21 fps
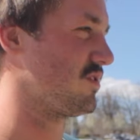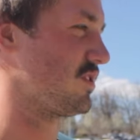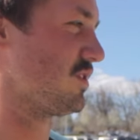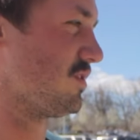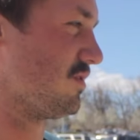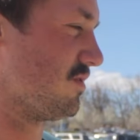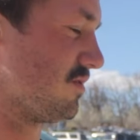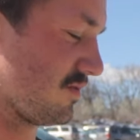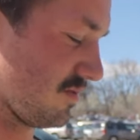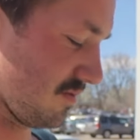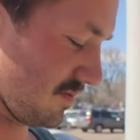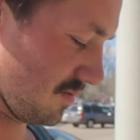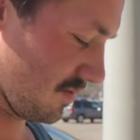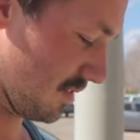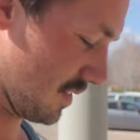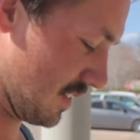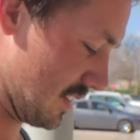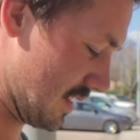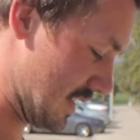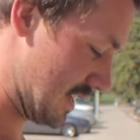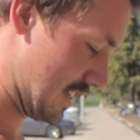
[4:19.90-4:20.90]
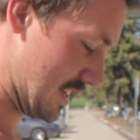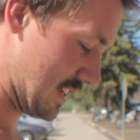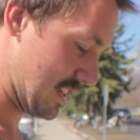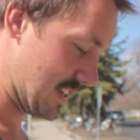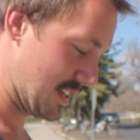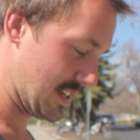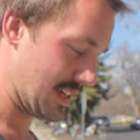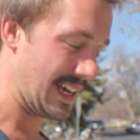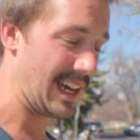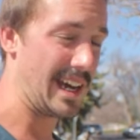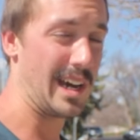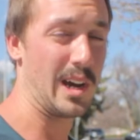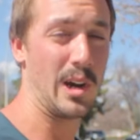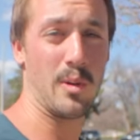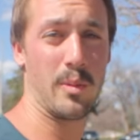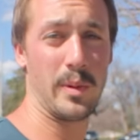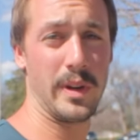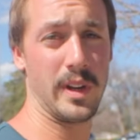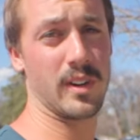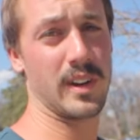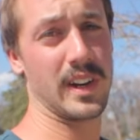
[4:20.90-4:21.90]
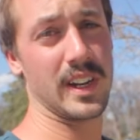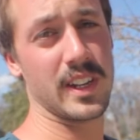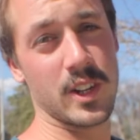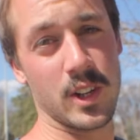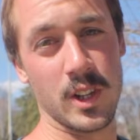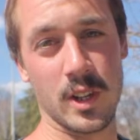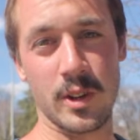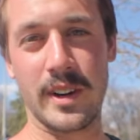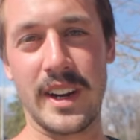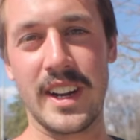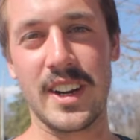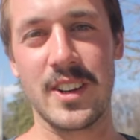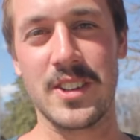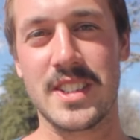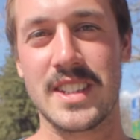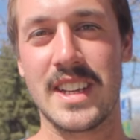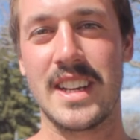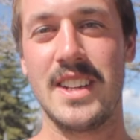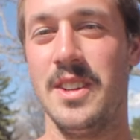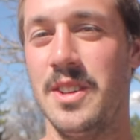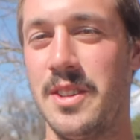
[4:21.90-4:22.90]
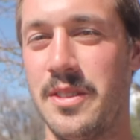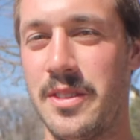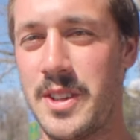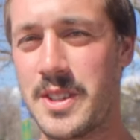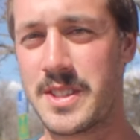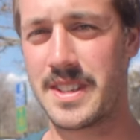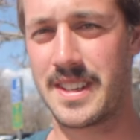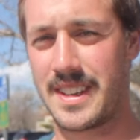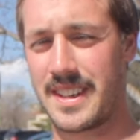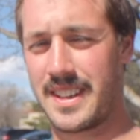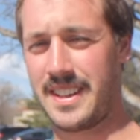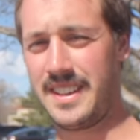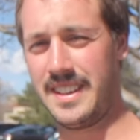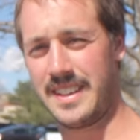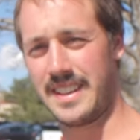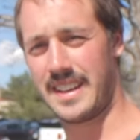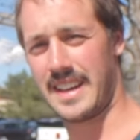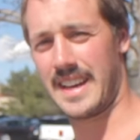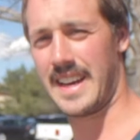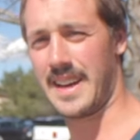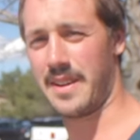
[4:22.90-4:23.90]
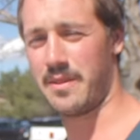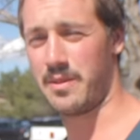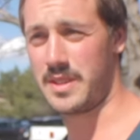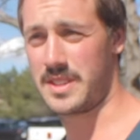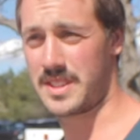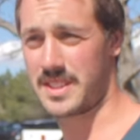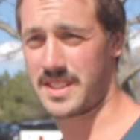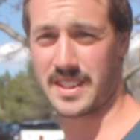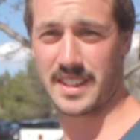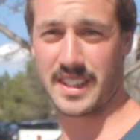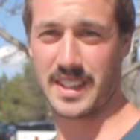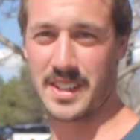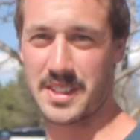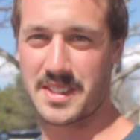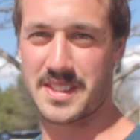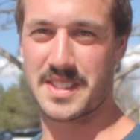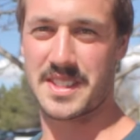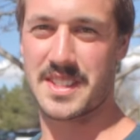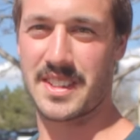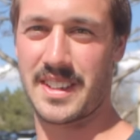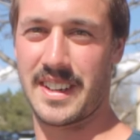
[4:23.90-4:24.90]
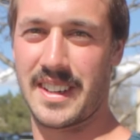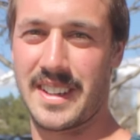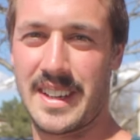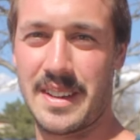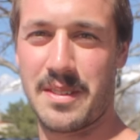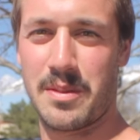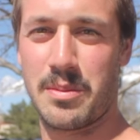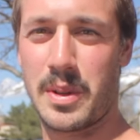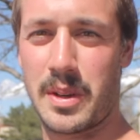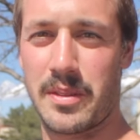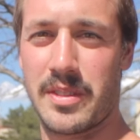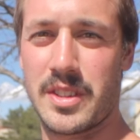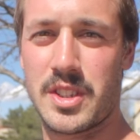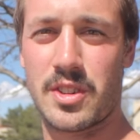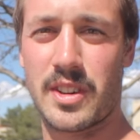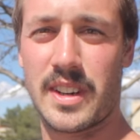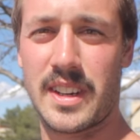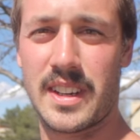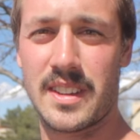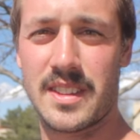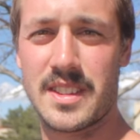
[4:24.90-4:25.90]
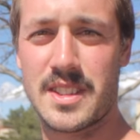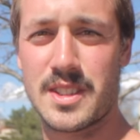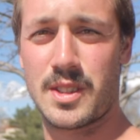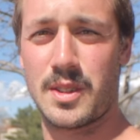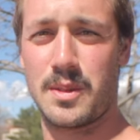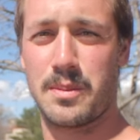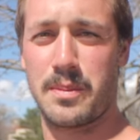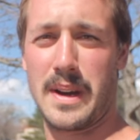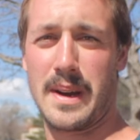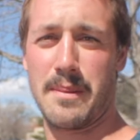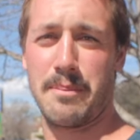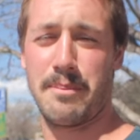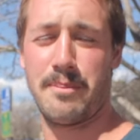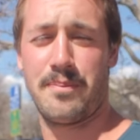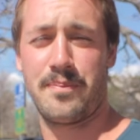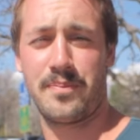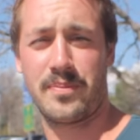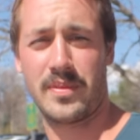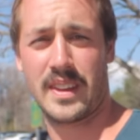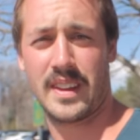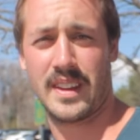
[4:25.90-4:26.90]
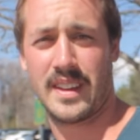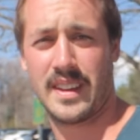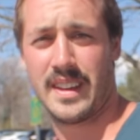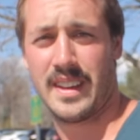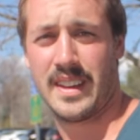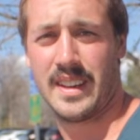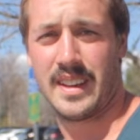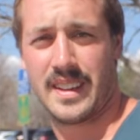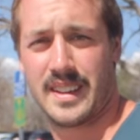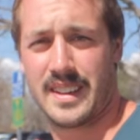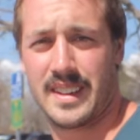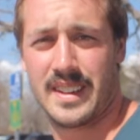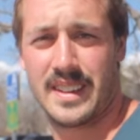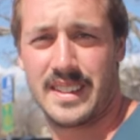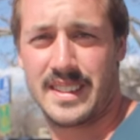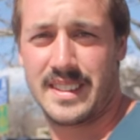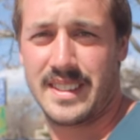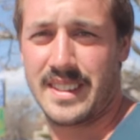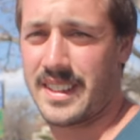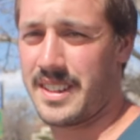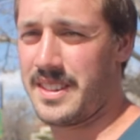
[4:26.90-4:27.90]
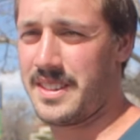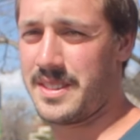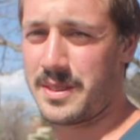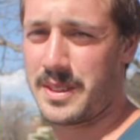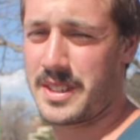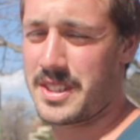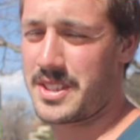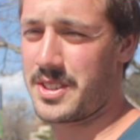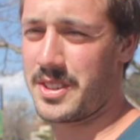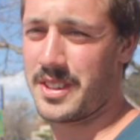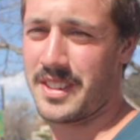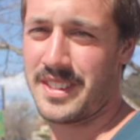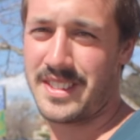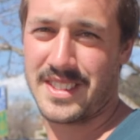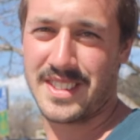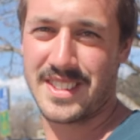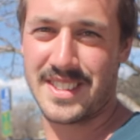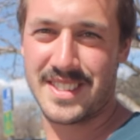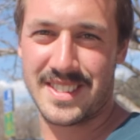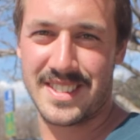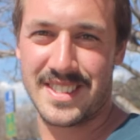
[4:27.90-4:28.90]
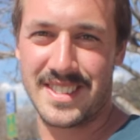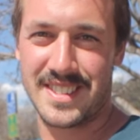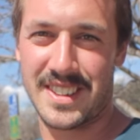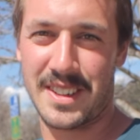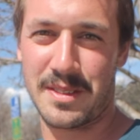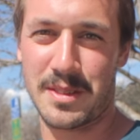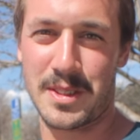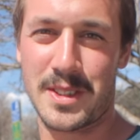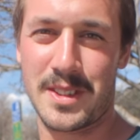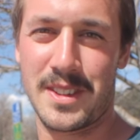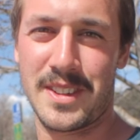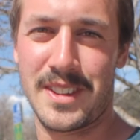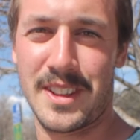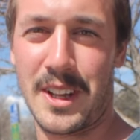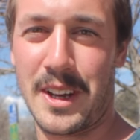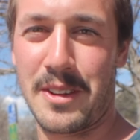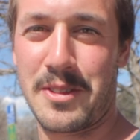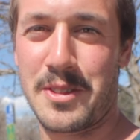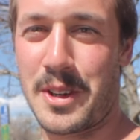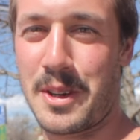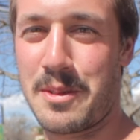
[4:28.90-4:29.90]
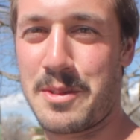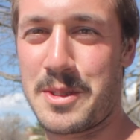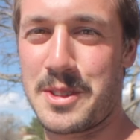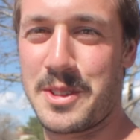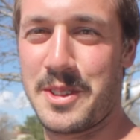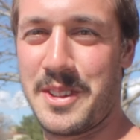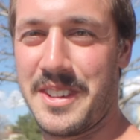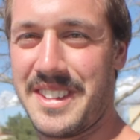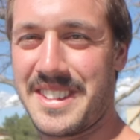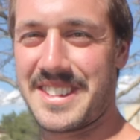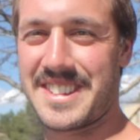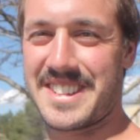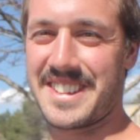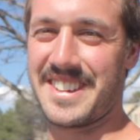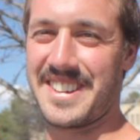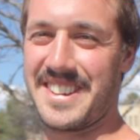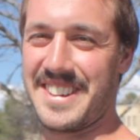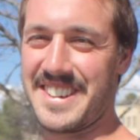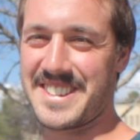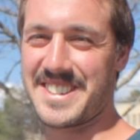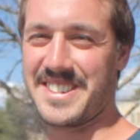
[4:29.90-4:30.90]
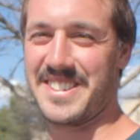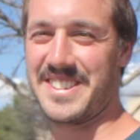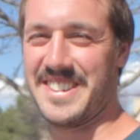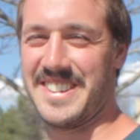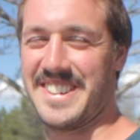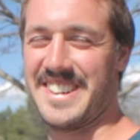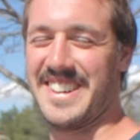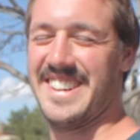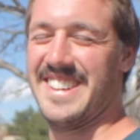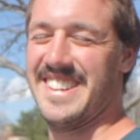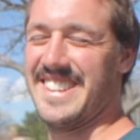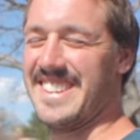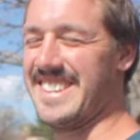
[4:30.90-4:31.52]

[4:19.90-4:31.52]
Where are we now, Cam? We are at Colorado State University. We're just going to go inside, have a bit of a drink at the student pub. You know, we're students. I'm a lifetime student, so it's all good.